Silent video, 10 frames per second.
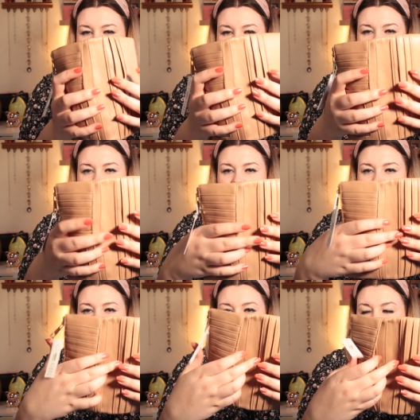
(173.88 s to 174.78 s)
in there.
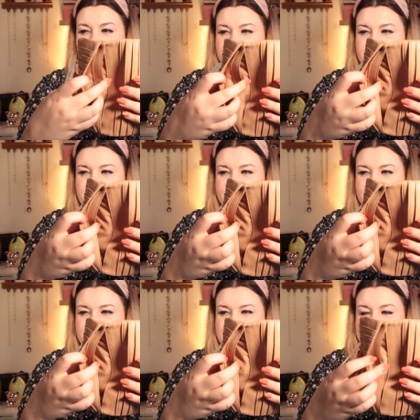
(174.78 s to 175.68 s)
Um, but yeah, two
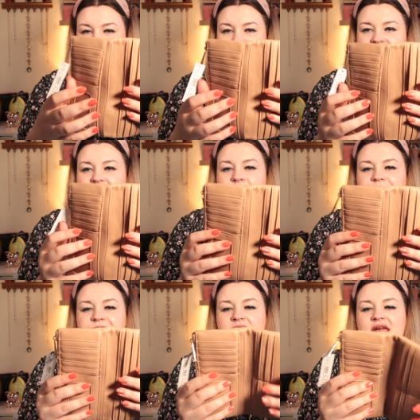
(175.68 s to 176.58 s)
sections in
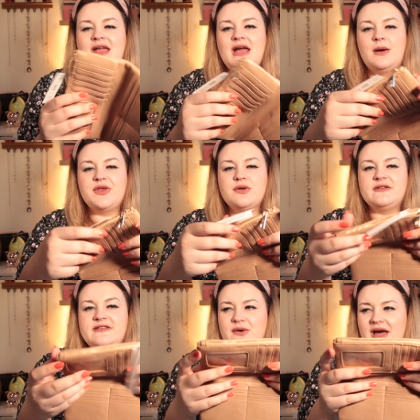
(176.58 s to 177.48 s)
here. And we
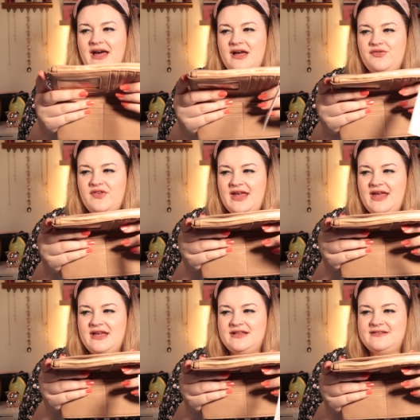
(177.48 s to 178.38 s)
also have
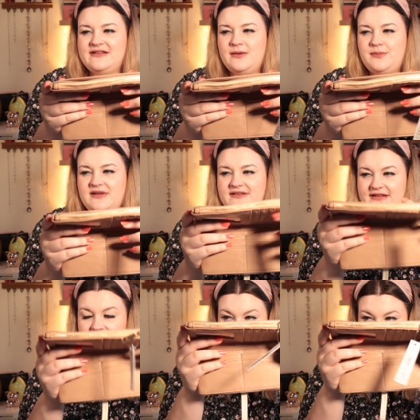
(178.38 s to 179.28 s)
a zip
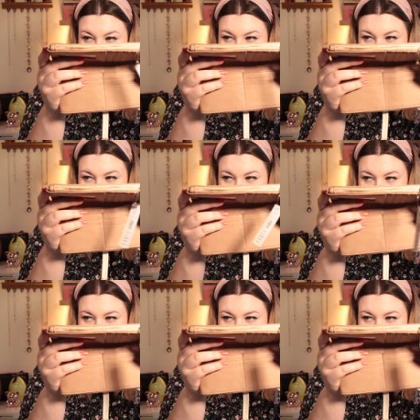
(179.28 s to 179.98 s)
section